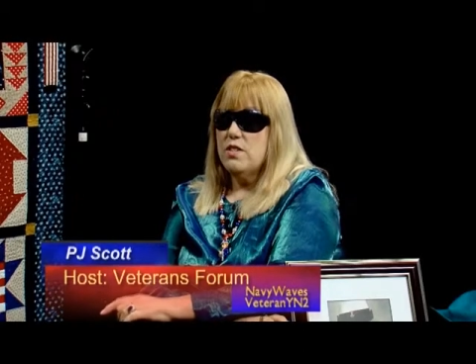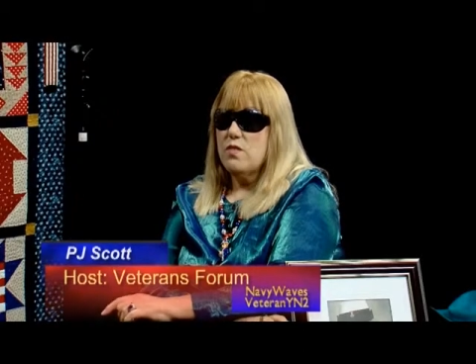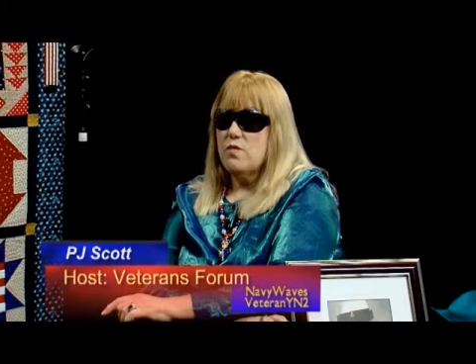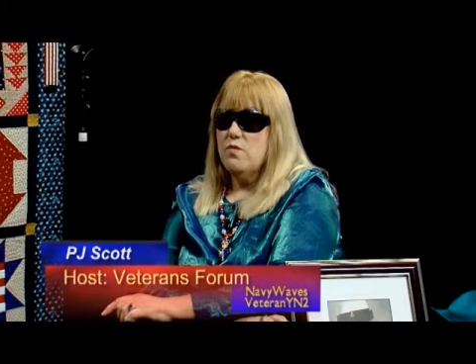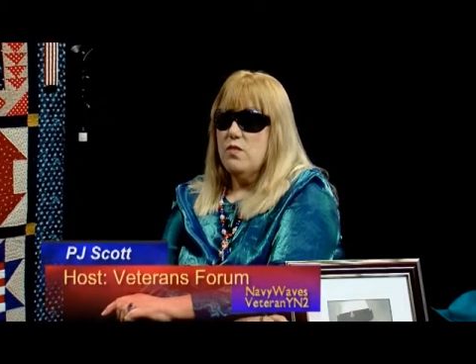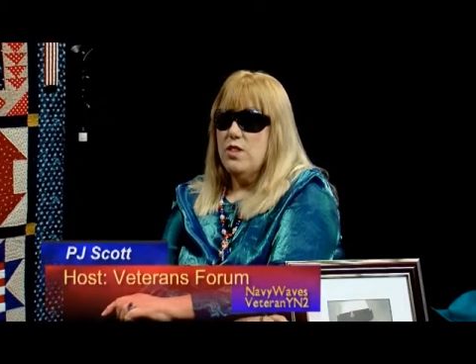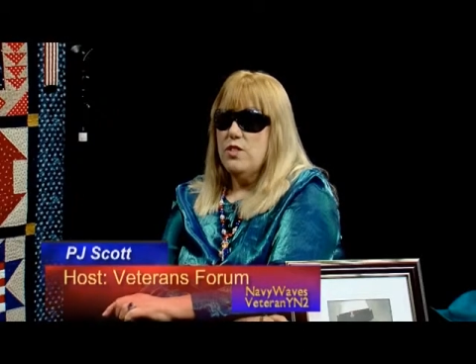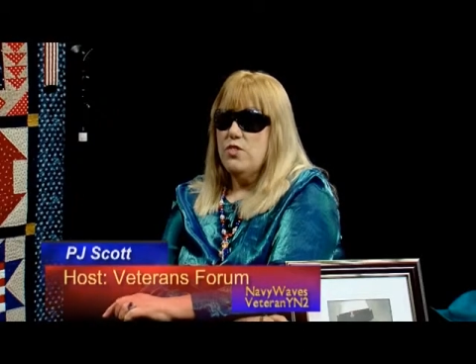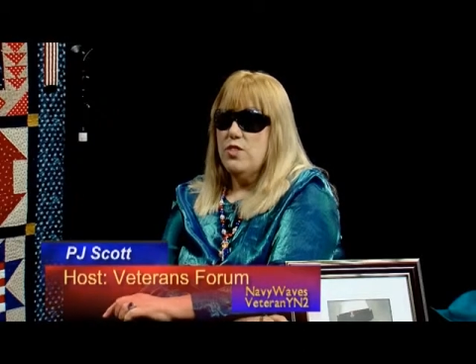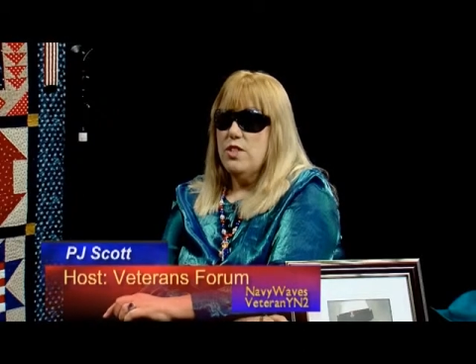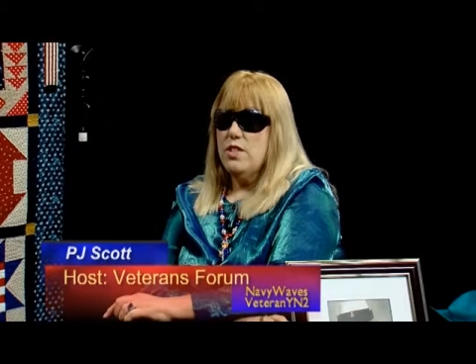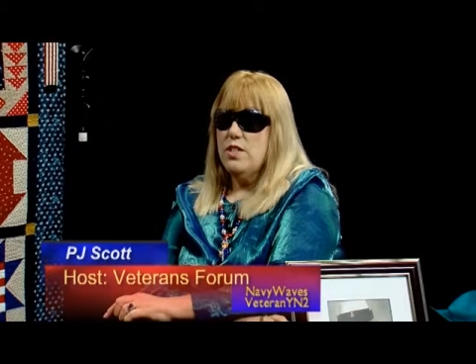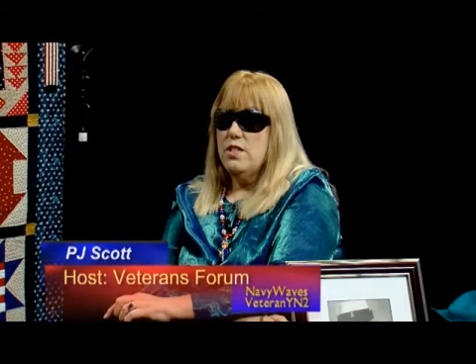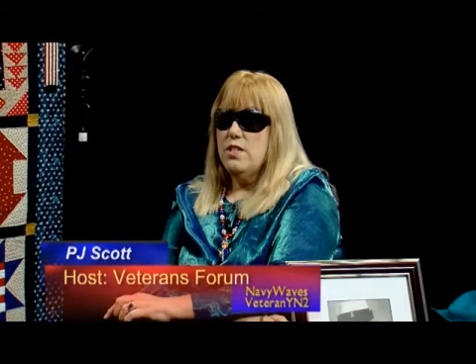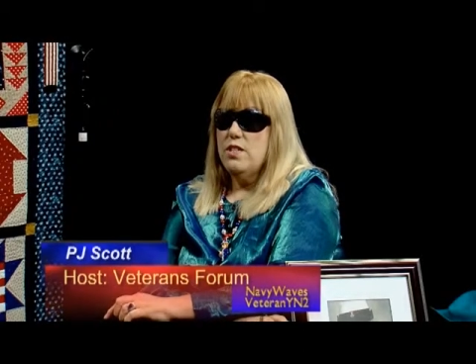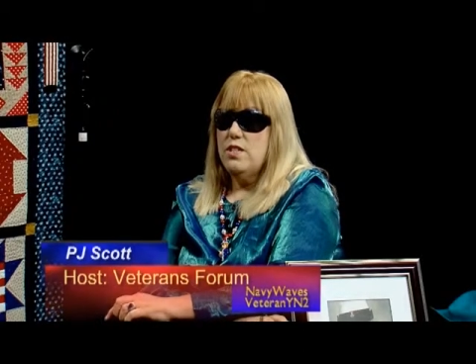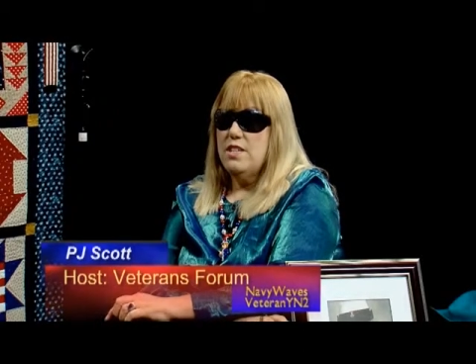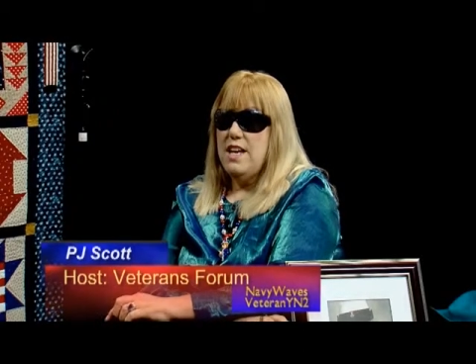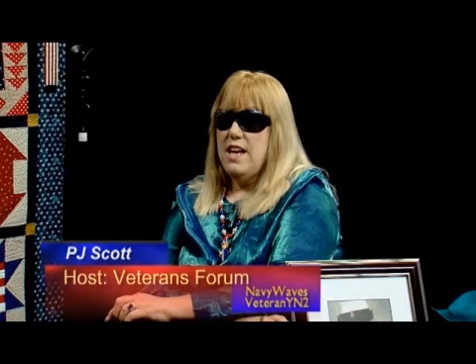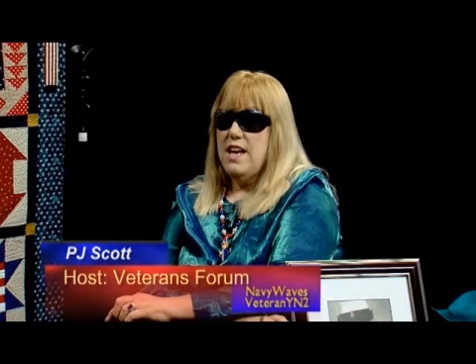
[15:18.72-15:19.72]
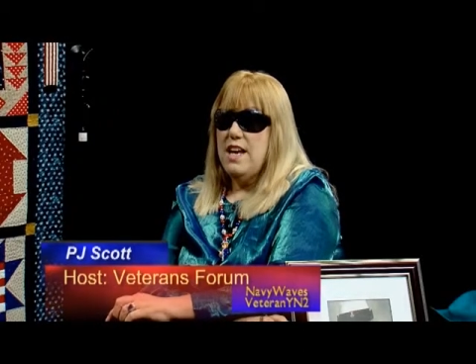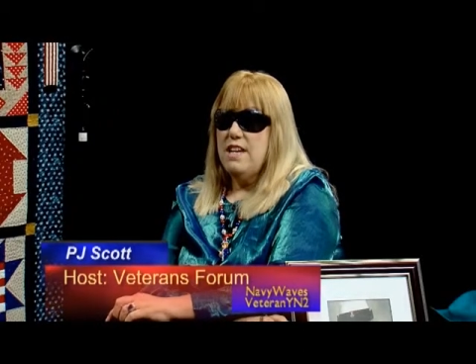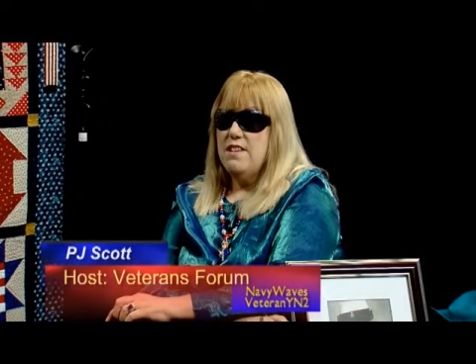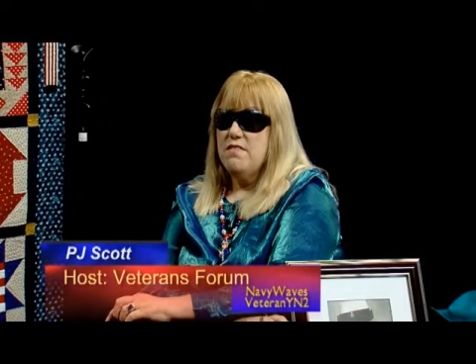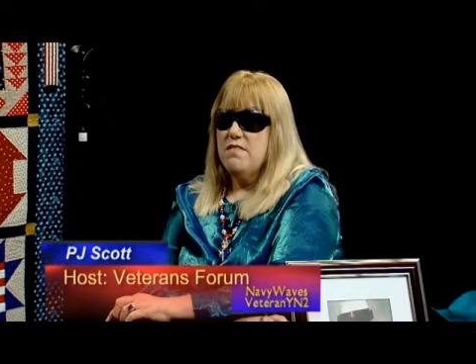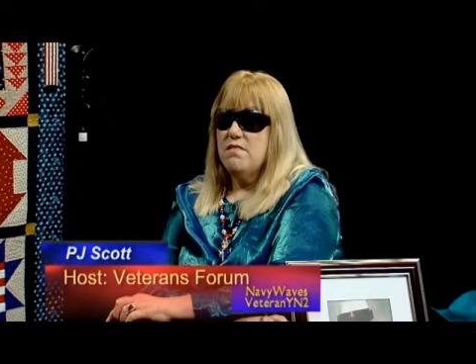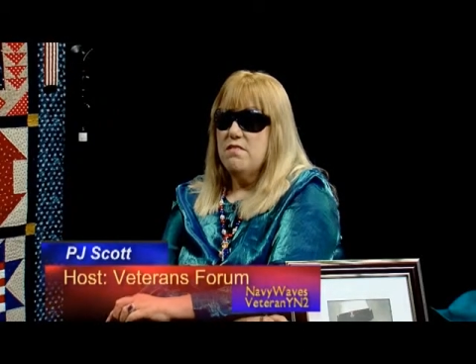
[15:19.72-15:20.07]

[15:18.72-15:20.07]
in Washington State,